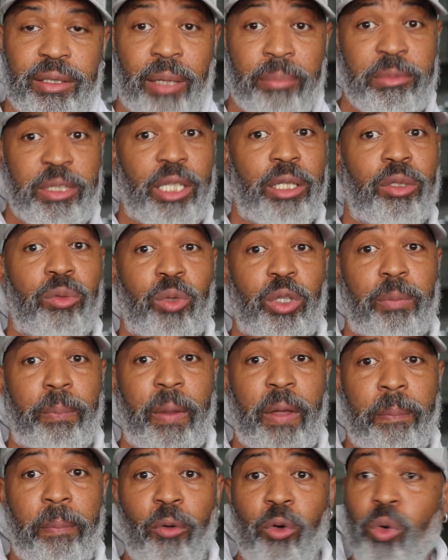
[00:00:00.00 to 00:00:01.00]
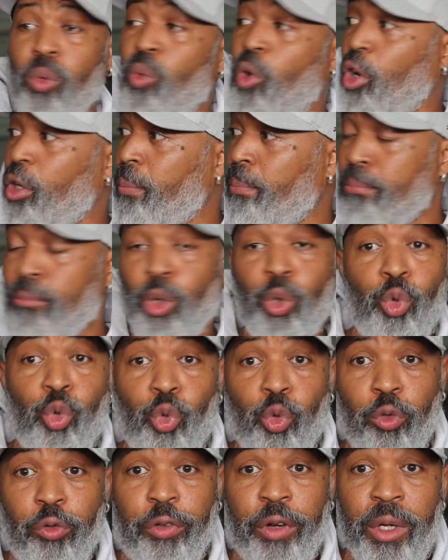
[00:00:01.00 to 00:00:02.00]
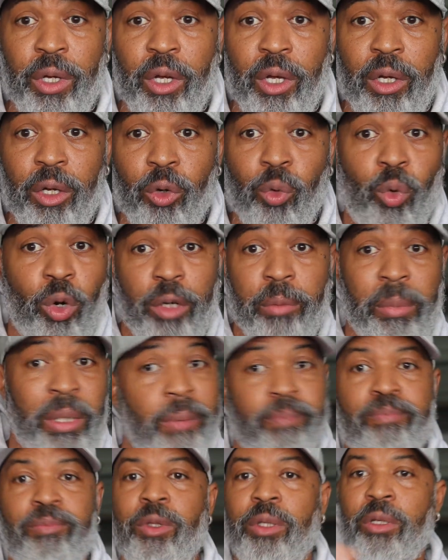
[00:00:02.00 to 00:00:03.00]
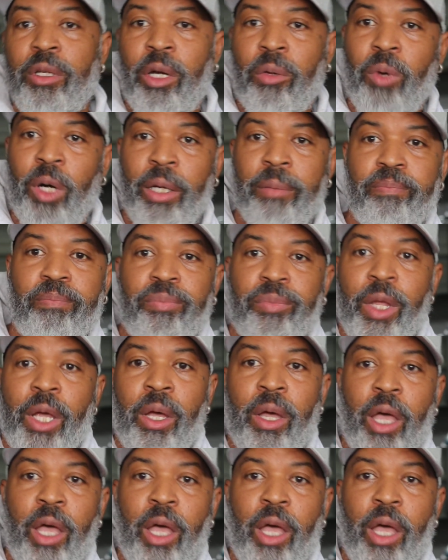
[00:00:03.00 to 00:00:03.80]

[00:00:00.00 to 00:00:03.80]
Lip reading: I'm dealing with people who want to move, who want to be, you know what?